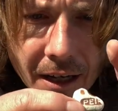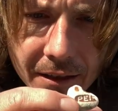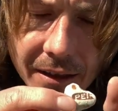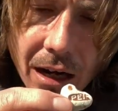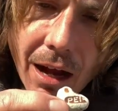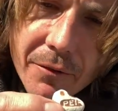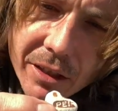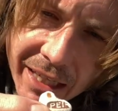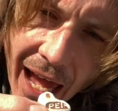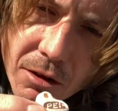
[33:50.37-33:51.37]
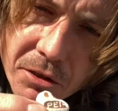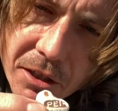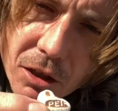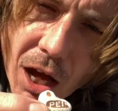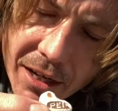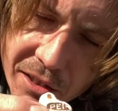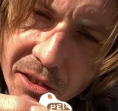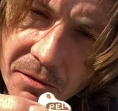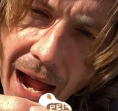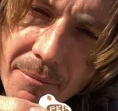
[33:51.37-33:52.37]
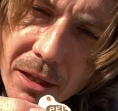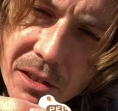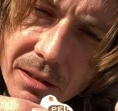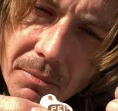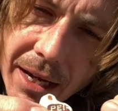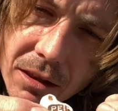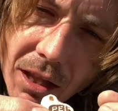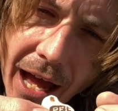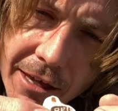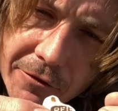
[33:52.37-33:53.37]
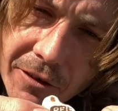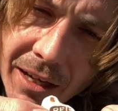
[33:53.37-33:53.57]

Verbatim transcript: Now, I've encountered a lot of ceramics in my life